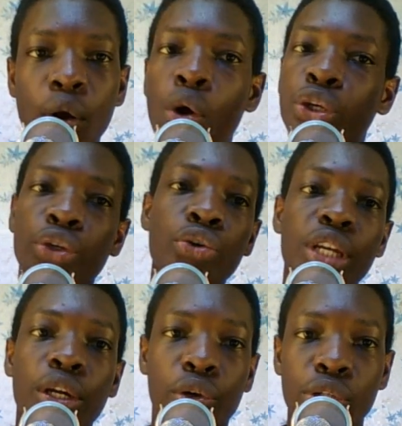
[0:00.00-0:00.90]
or do you
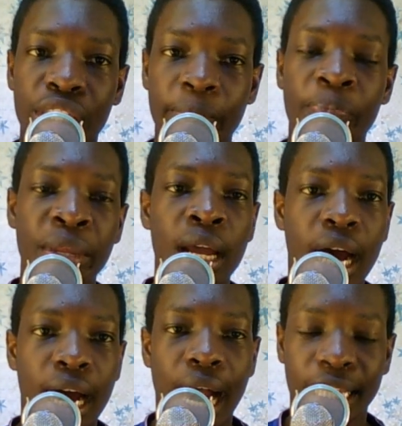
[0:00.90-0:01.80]
include him
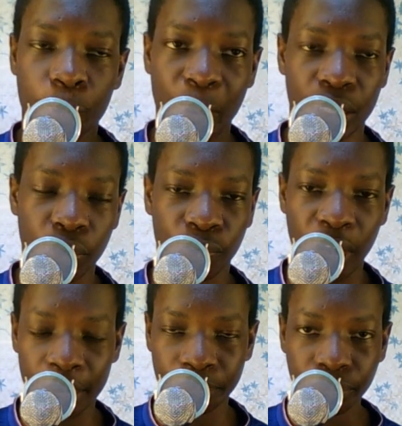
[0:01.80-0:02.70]
as part of the